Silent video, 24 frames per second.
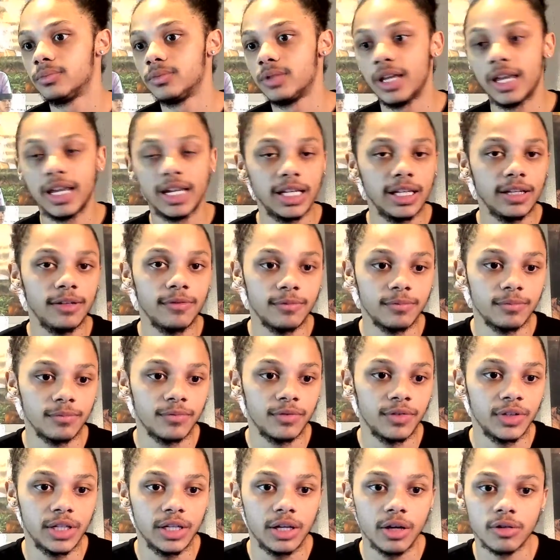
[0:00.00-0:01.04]
any
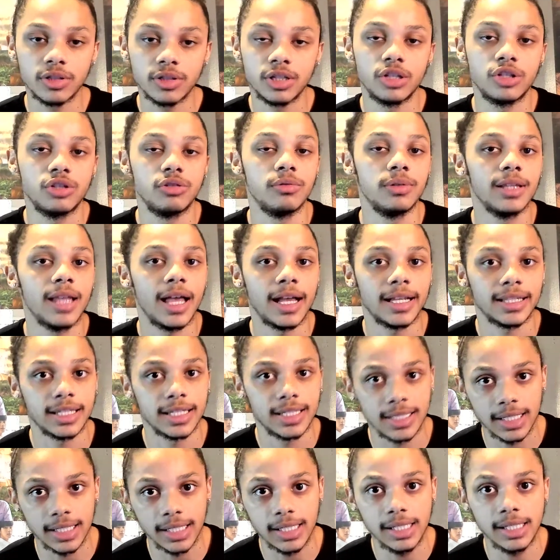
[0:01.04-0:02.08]
videos that you would like to
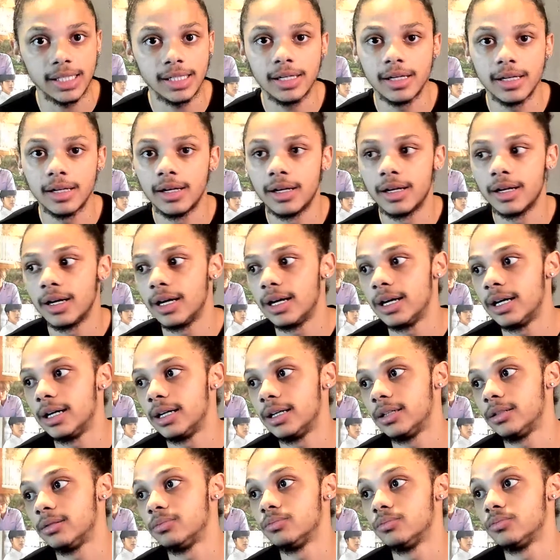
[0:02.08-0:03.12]
see
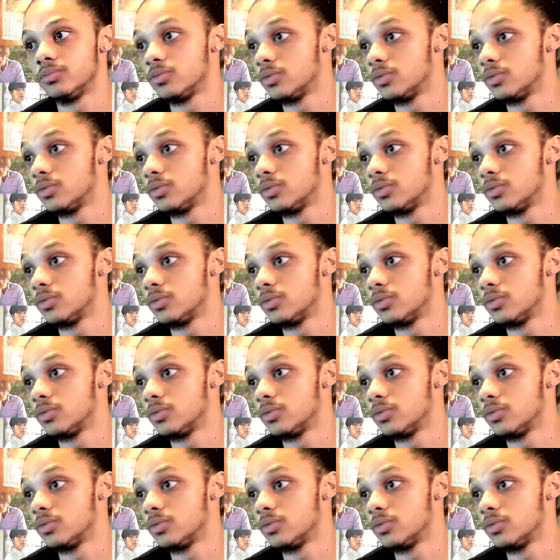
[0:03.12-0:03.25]
um,